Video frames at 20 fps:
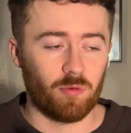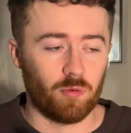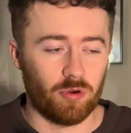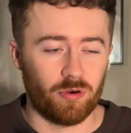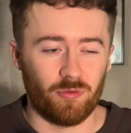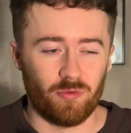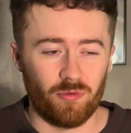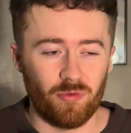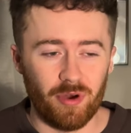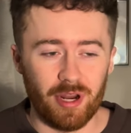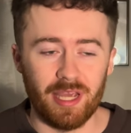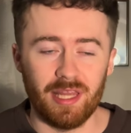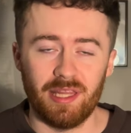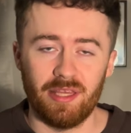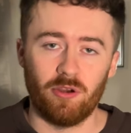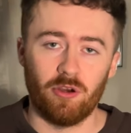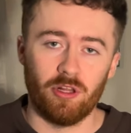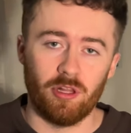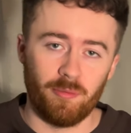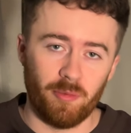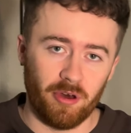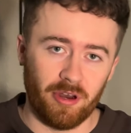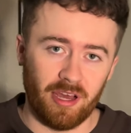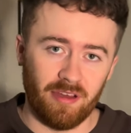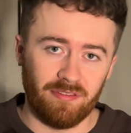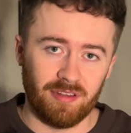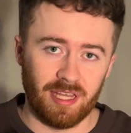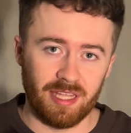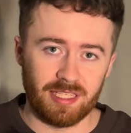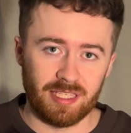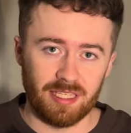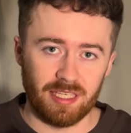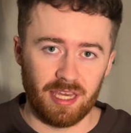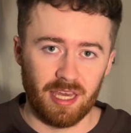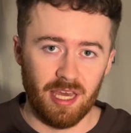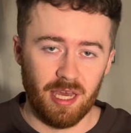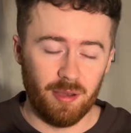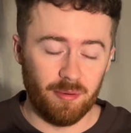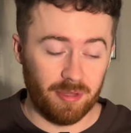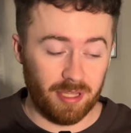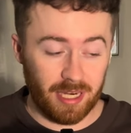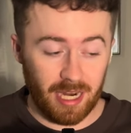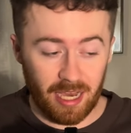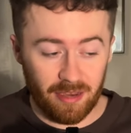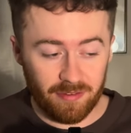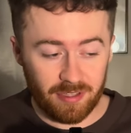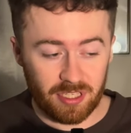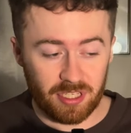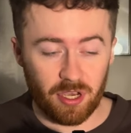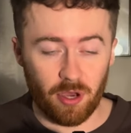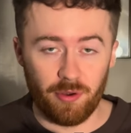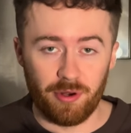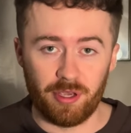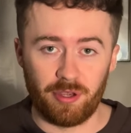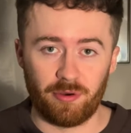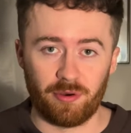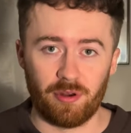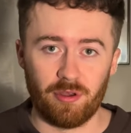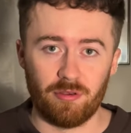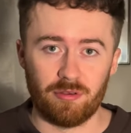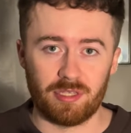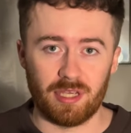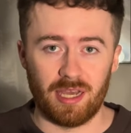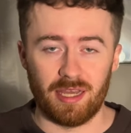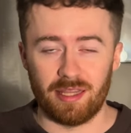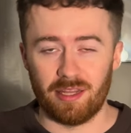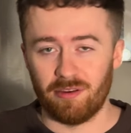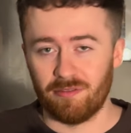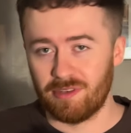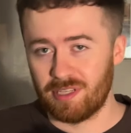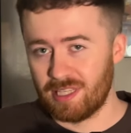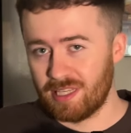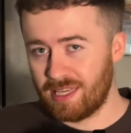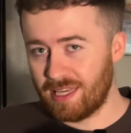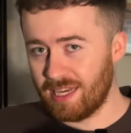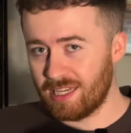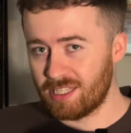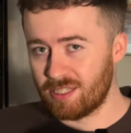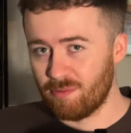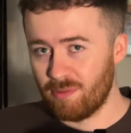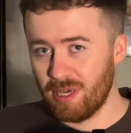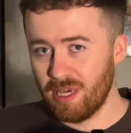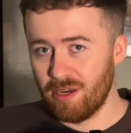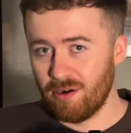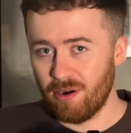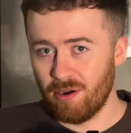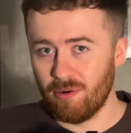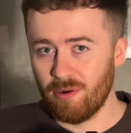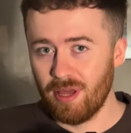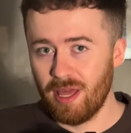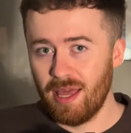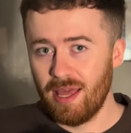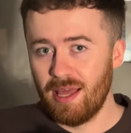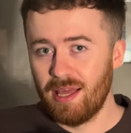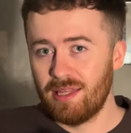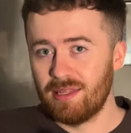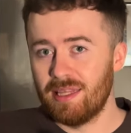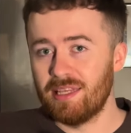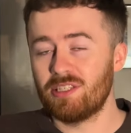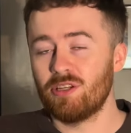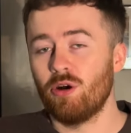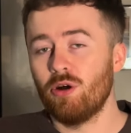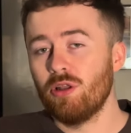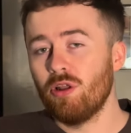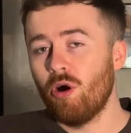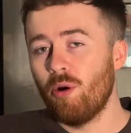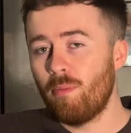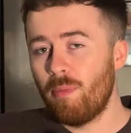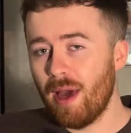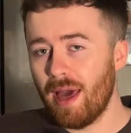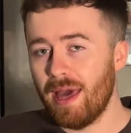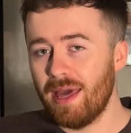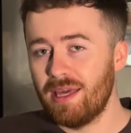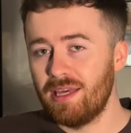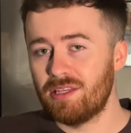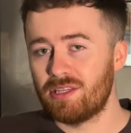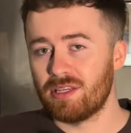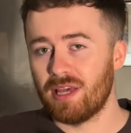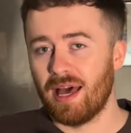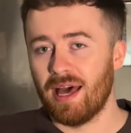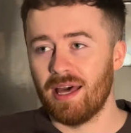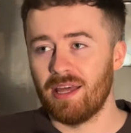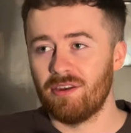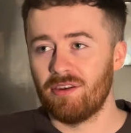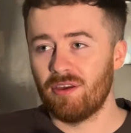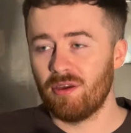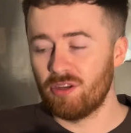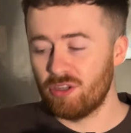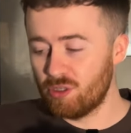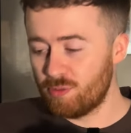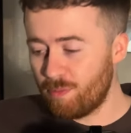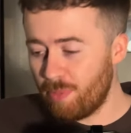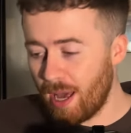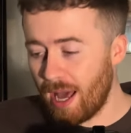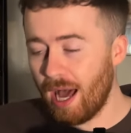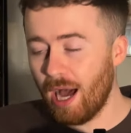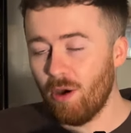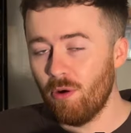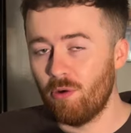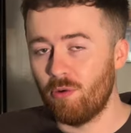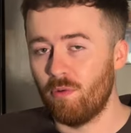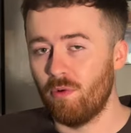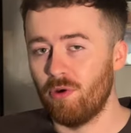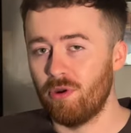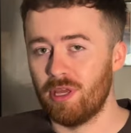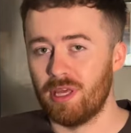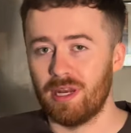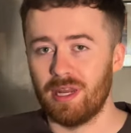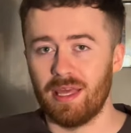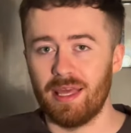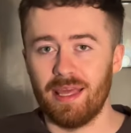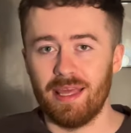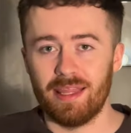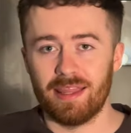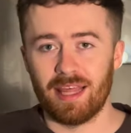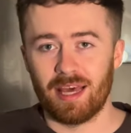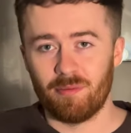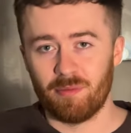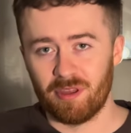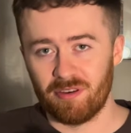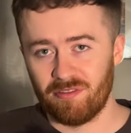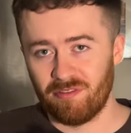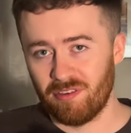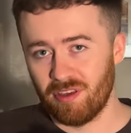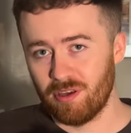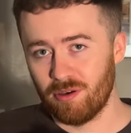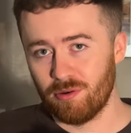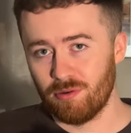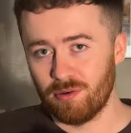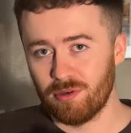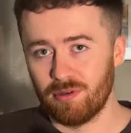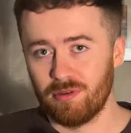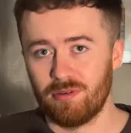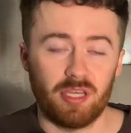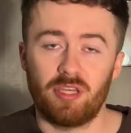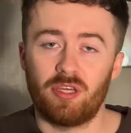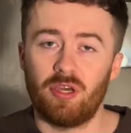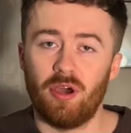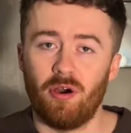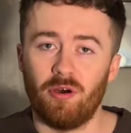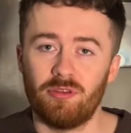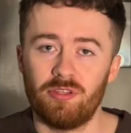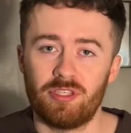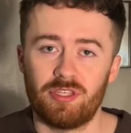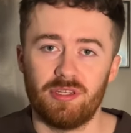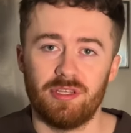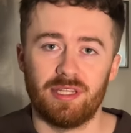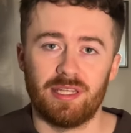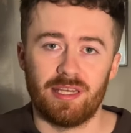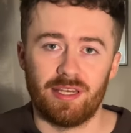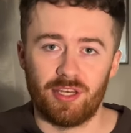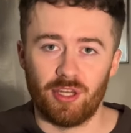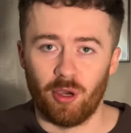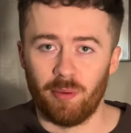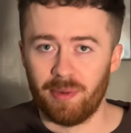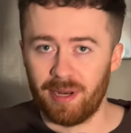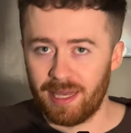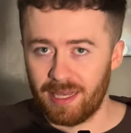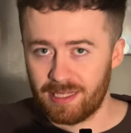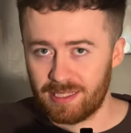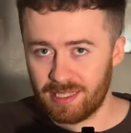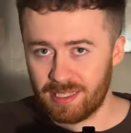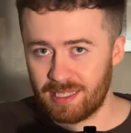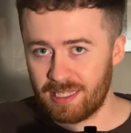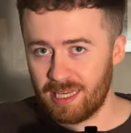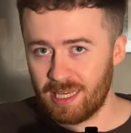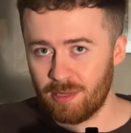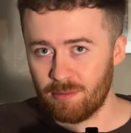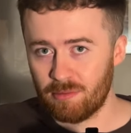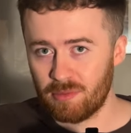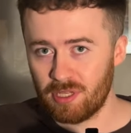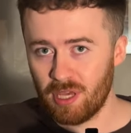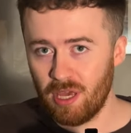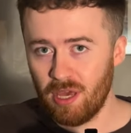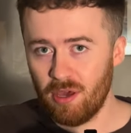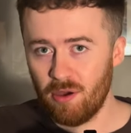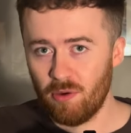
I wouldn't really call him unathletic, but then having Toni Kroos and then obviously Casemiro, there's not a lot of pace and just power running in that midfield, but it constantly dominated teams,